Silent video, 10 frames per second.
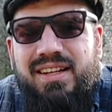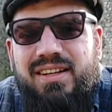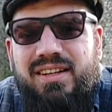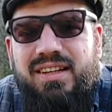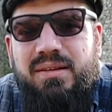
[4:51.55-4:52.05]

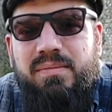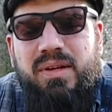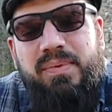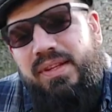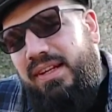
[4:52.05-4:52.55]

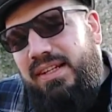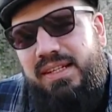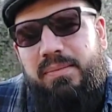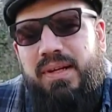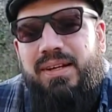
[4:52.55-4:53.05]
I'll put the link
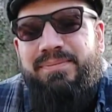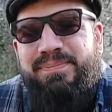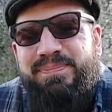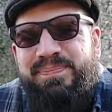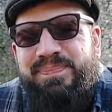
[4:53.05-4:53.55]
down below.
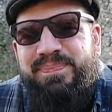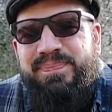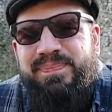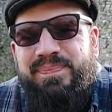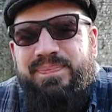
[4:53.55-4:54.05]

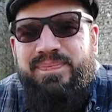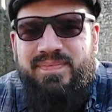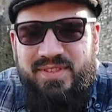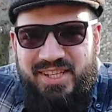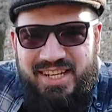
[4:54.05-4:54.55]

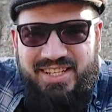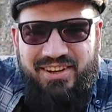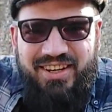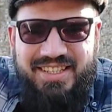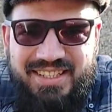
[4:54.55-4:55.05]
Cheers,
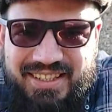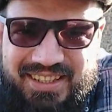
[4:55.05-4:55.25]
guys.